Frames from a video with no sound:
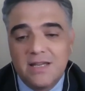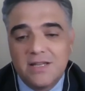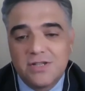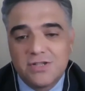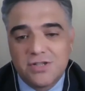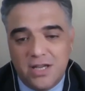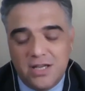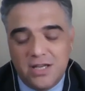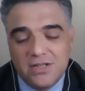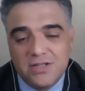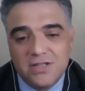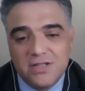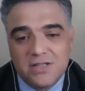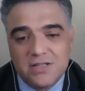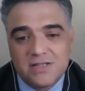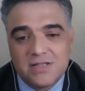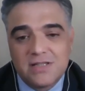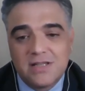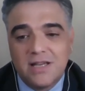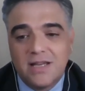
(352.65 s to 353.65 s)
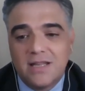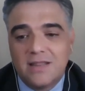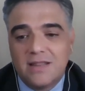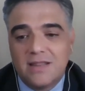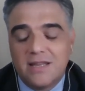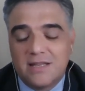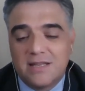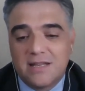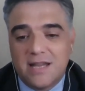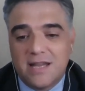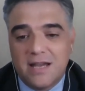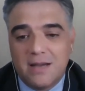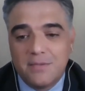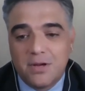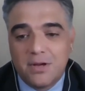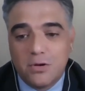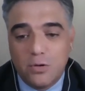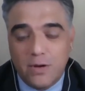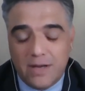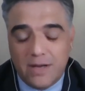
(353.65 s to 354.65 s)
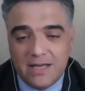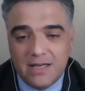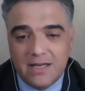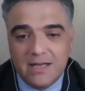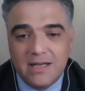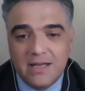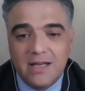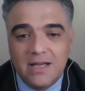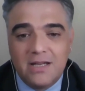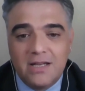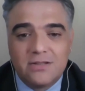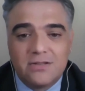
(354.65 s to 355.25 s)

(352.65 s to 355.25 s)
changes that come quicker